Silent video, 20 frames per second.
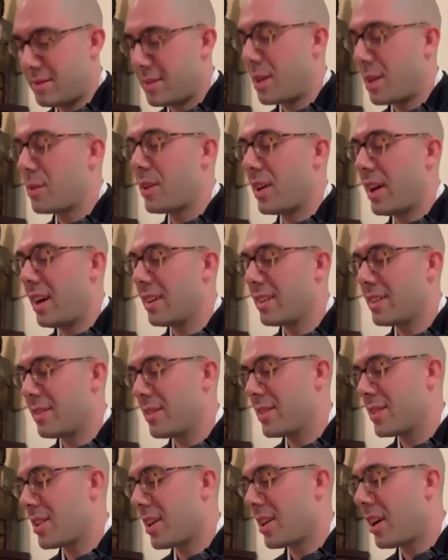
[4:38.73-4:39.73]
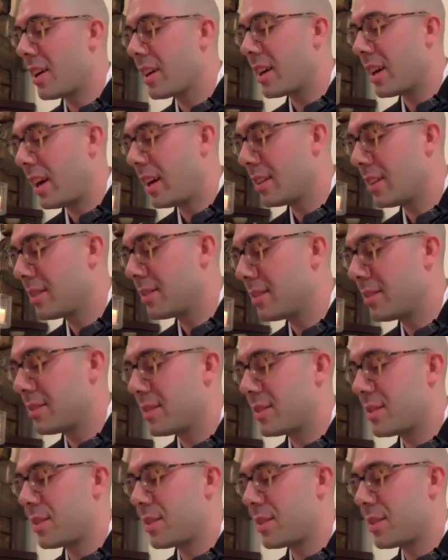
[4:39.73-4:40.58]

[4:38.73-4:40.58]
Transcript: okay, I'll give the talk, and